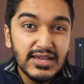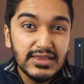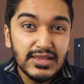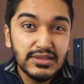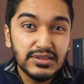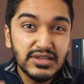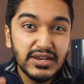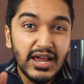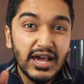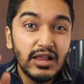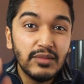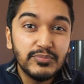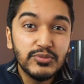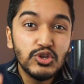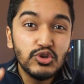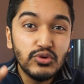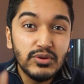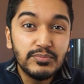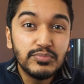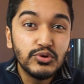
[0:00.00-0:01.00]
that's going to help
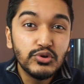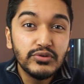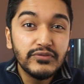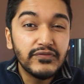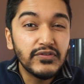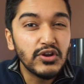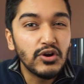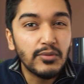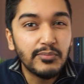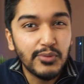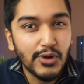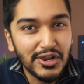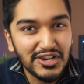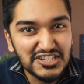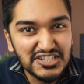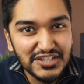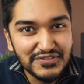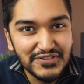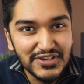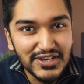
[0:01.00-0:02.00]
you improve your
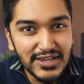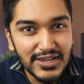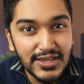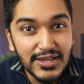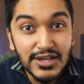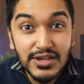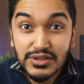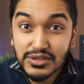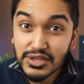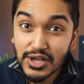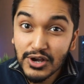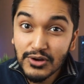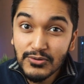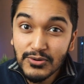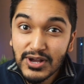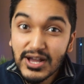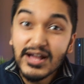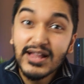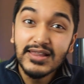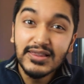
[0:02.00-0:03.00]
productivity.
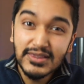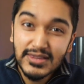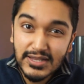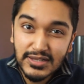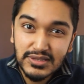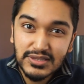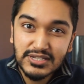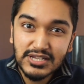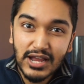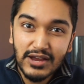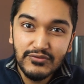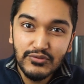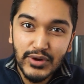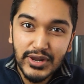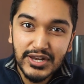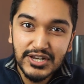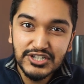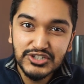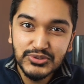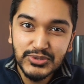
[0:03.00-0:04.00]
So let's dive
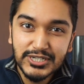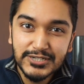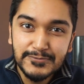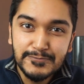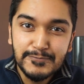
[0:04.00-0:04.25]
right into it.